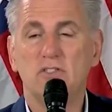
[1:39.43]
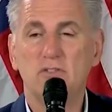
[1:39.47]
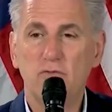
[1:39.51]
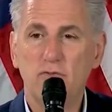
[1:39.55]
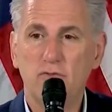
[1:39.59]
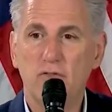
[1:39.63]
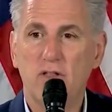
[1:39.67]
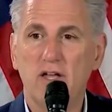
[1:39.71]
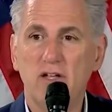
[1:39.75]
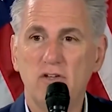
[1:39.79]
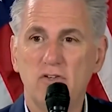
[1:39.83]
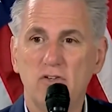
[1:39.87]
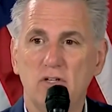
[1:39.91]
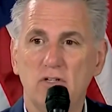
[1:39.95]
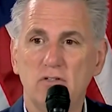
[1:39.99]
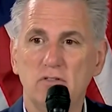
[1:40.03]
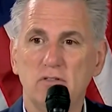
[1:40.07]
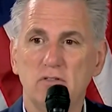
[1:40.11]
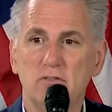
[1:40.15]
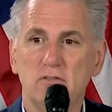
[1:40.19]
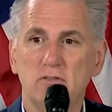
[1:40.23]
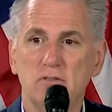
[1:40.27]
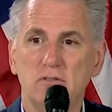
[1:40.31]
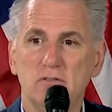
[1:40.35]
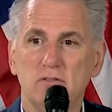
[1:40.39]
inflation,
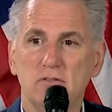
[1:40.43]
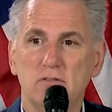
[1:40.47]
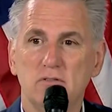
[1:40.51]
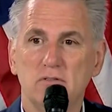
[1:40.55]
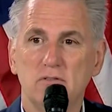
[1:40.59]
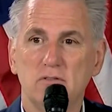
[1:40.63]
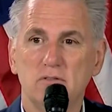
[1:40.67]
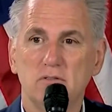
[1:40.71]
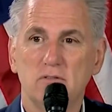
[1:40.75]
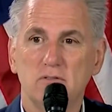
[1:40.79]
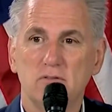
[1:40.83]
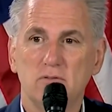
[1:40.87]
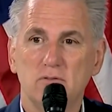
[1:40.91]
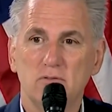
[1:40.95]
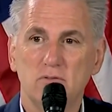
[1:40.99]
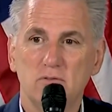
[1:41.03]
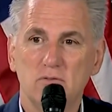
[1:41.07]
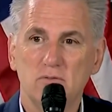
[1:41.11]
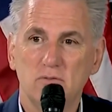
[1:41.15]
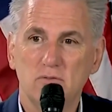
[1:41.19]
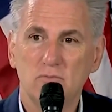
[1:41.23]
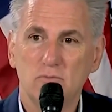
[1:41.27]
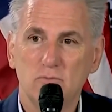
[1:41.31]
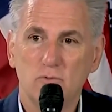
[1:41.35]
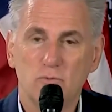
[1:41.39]

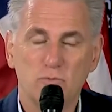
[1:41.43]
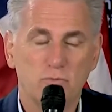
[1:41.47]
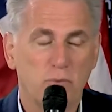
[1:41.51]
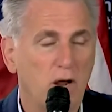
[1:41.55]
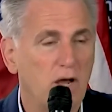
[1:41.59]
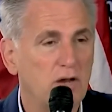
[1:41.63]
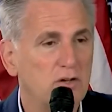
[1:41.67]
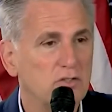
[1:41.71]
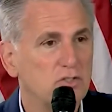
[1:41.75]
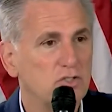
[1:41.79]
brought